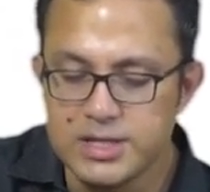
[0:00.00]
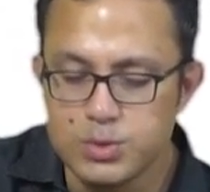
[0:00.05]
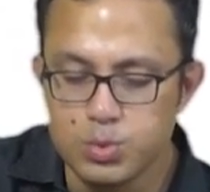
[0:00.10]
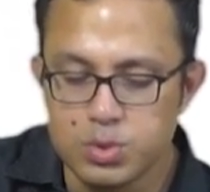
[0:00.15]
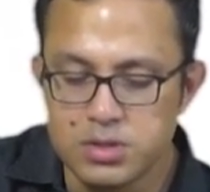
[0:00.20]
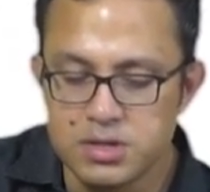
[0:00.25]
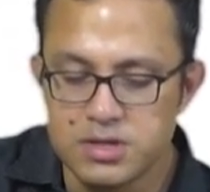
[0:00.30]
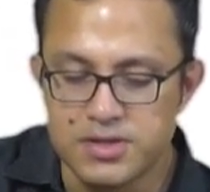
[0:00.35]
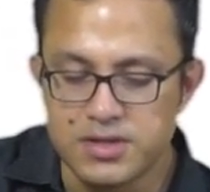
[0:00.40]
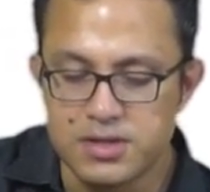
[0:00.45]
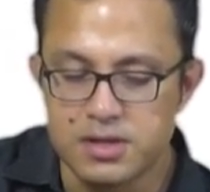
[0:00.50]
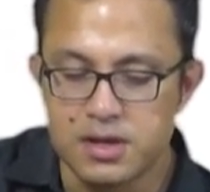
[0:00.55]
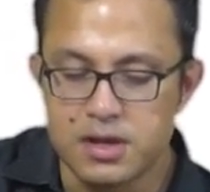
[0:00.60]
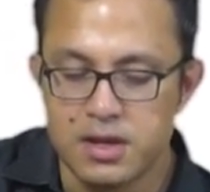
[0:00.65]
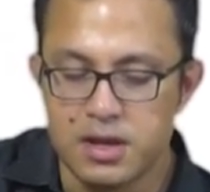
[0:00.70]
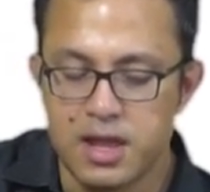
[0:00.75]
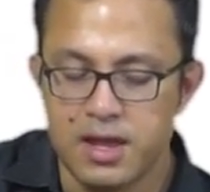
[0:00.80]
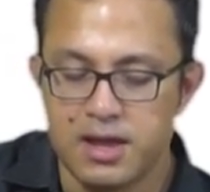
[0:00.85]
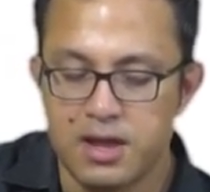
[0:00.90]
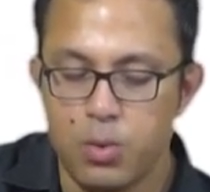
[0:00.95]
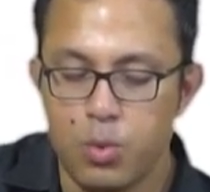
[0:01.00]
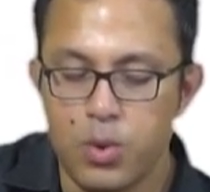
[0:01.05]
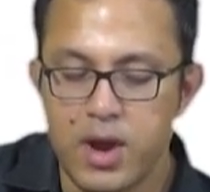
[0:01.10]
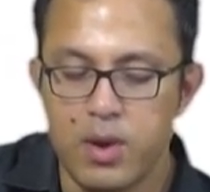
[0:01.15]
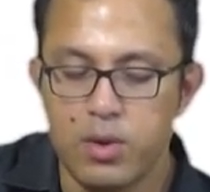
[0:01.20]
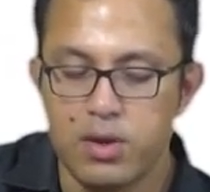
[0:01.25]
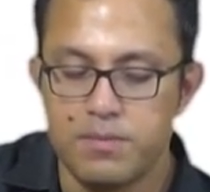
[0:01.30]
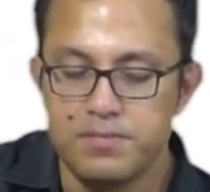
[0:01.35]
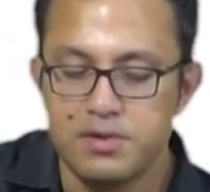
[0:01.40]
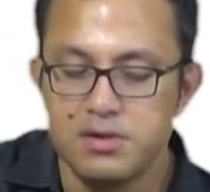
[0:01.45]
It was like
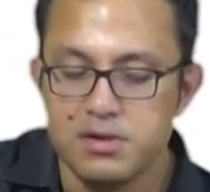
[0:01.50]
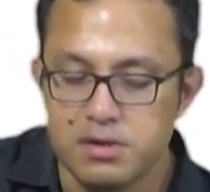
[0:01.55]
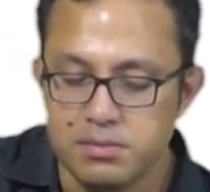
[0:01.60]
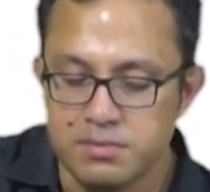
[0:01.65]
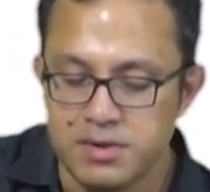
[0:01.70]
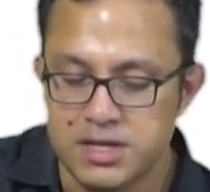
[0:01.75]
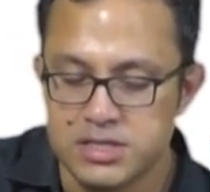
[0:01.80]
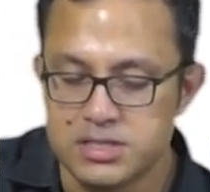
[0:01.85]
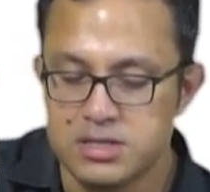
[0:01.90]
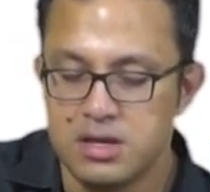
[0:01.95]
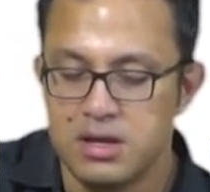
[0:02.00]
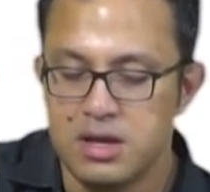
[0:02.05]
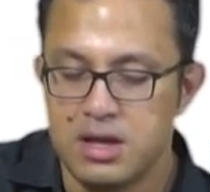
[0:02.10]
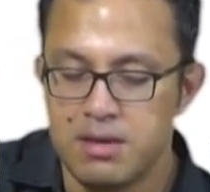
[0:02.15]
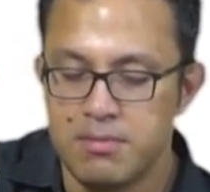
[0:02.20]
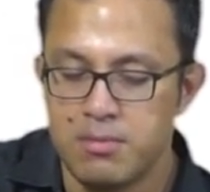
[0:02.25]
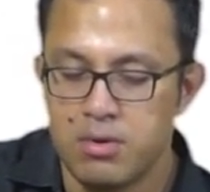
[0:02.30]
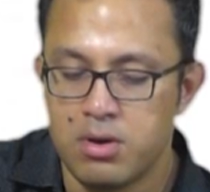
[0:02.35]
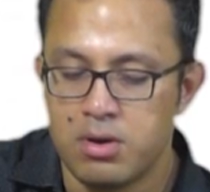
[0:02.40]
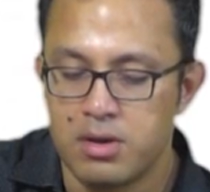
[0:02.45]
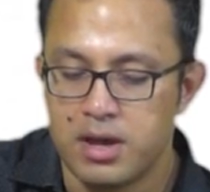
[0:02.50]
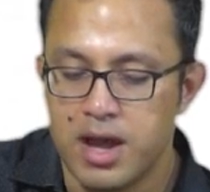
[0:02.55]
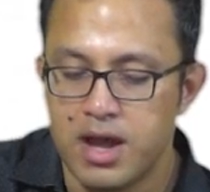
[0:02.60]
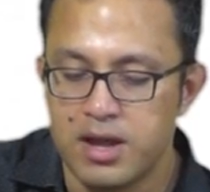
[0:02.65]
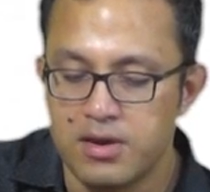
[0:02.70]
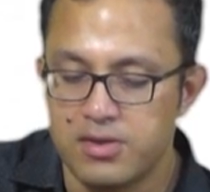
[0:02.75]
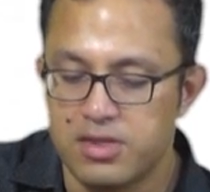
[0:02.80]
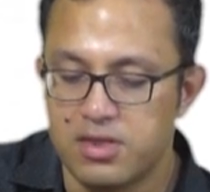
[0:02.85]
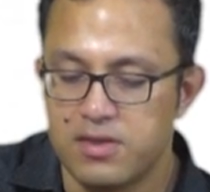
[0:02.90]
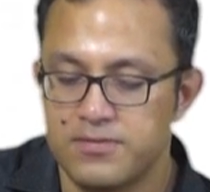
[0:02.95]
a weary pilgrimage
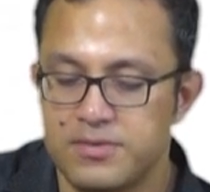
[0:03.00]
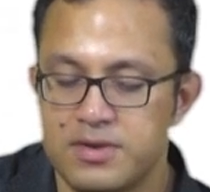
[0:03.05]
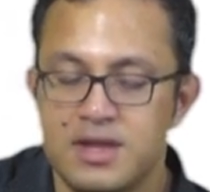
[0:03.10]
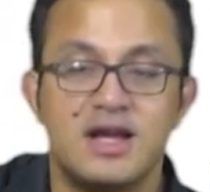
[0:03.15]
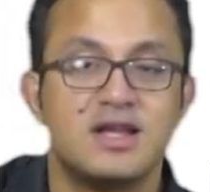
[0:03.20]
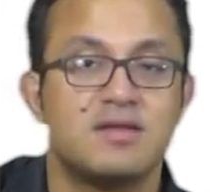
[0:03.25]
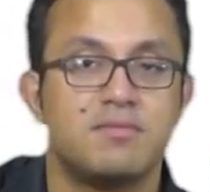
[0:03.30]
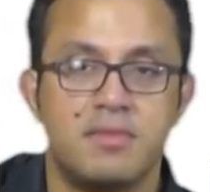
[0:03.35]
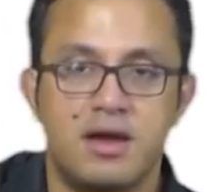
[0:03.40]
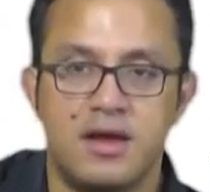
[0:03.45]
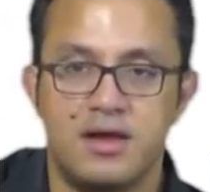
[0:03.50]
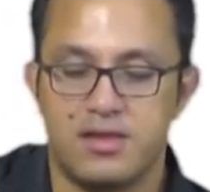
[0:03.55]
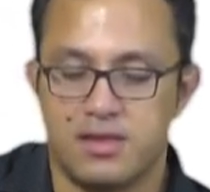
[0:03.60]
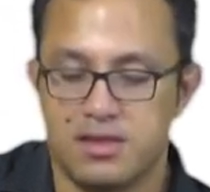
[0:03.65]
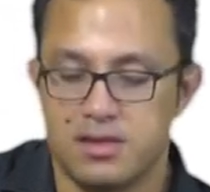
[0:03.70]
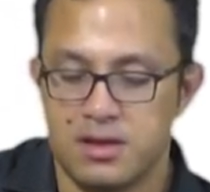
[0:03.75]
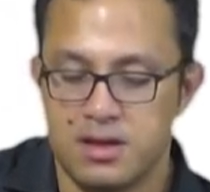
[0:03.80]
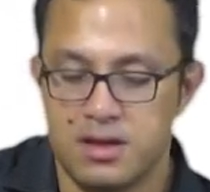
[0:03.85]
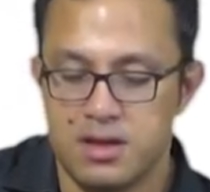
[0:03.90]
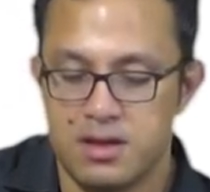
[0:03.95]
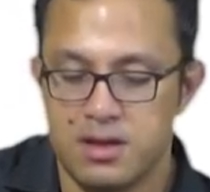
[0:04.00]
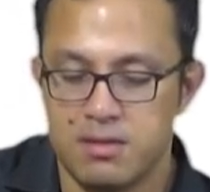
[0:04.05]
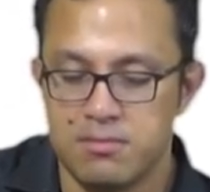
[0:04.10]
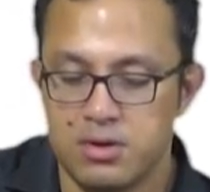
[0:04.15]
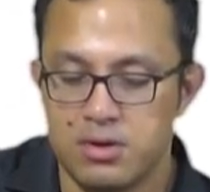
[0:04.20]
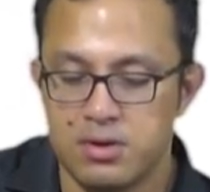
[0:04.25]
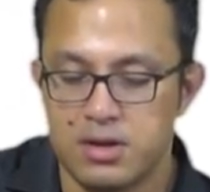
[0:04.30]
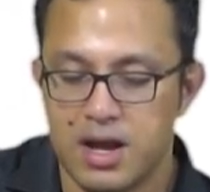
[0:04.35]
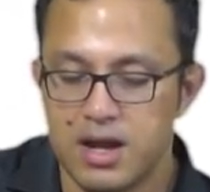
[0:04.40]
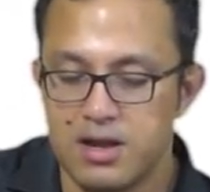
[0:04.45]
among hints of nightmares,
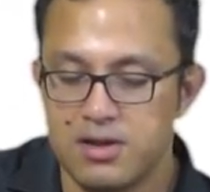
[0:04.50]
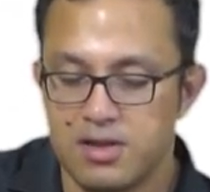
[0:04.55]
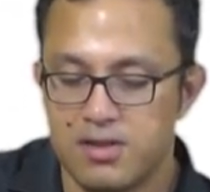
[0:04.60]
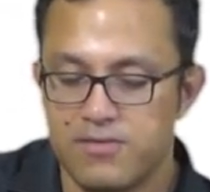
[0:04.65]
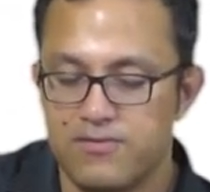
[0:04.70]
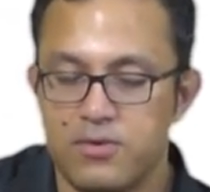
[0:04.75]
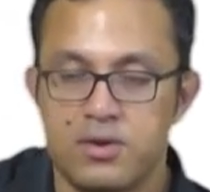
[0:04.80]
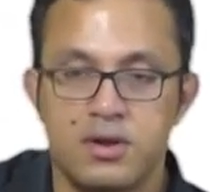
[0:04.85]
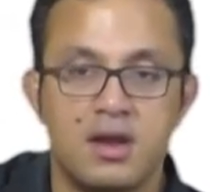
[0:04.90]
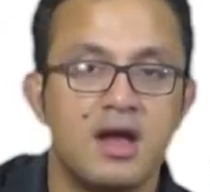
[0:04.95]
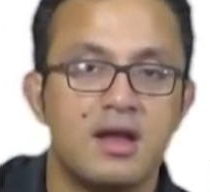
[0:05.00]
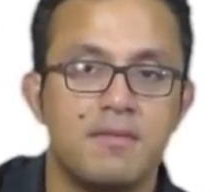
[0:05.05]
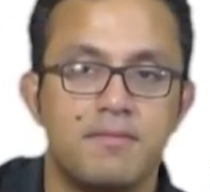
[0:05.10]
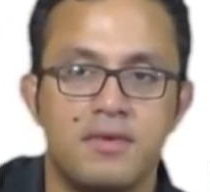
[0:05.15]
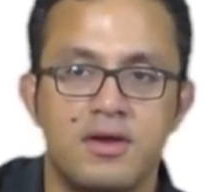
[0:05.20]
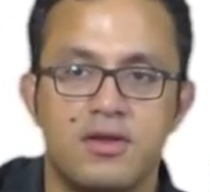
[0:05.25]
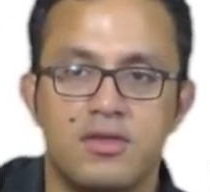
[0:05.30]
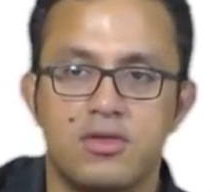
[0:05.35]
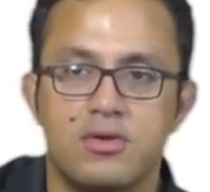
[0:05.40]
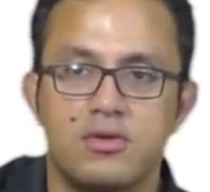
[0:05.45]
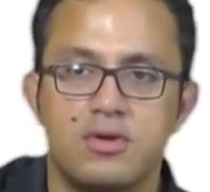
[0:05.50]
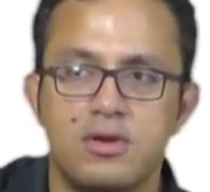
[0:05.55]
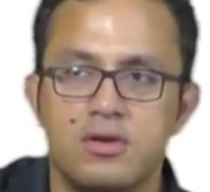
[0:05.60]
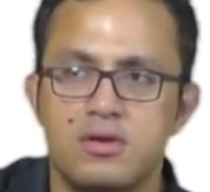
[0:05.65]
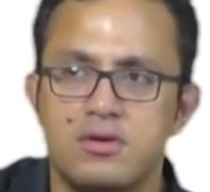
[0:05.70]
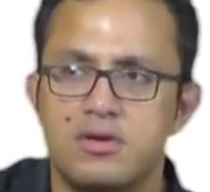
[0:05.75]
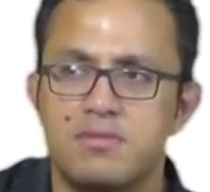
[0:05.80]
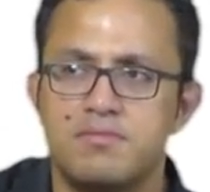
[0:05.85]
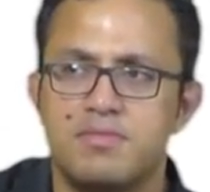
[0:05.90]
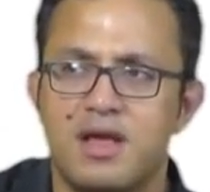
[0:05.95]
among hints for nightmares.
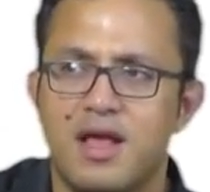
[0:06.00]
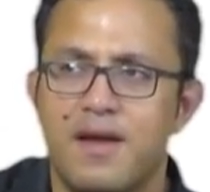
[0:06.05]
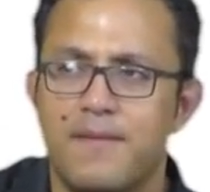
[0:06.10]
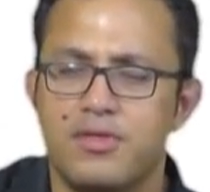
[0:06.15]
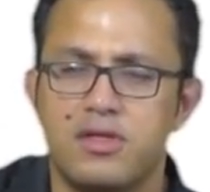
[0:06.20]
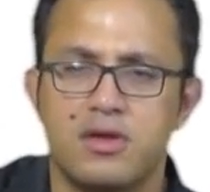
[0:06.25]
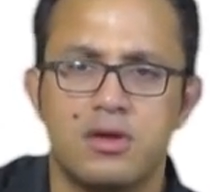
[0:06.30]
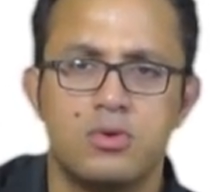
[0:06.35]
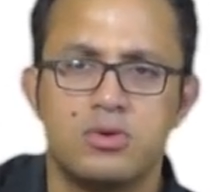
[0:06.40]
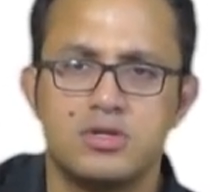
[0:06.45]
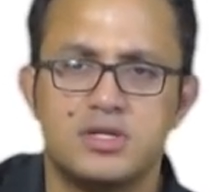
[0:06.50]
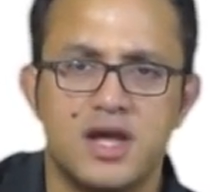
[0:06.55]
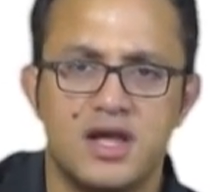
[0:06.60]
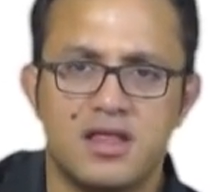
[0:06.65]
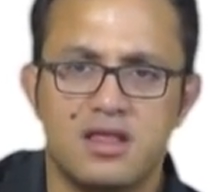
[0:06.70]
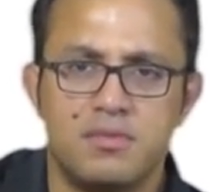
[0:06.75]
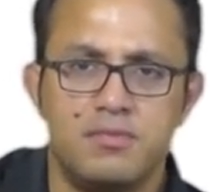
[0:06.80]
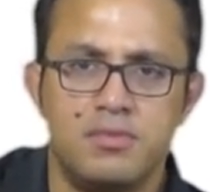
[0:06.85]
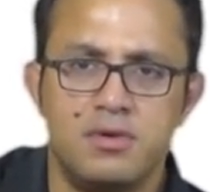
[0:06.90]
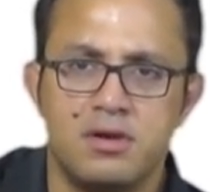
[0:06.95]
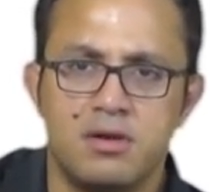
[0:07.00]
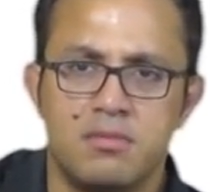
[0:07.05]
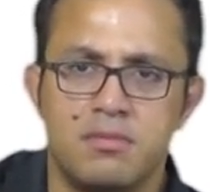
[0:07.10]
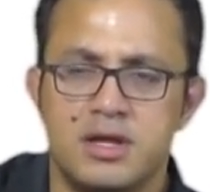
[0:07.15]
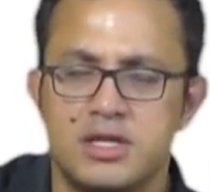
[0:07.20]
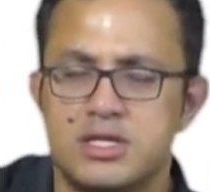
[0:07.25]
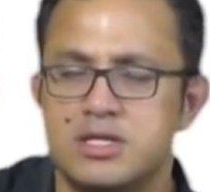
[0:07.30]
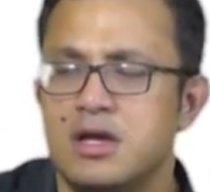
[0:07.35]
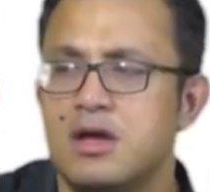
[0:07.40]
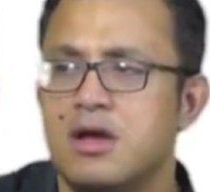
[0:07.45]
So, you know, it becomes a grotesque
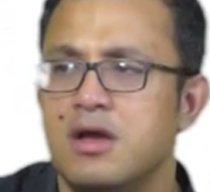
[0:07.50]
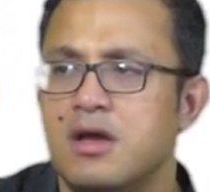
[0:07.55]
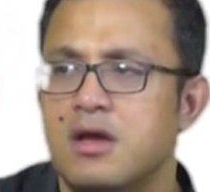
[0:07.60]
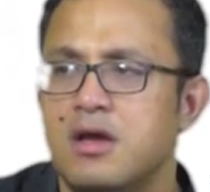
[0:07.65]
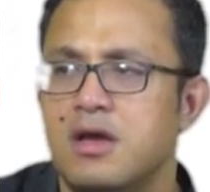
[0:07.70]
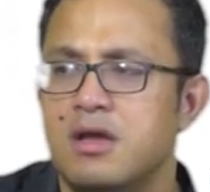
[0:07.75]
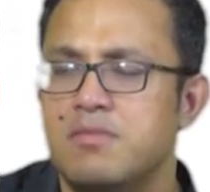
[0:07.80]
pilgrimage.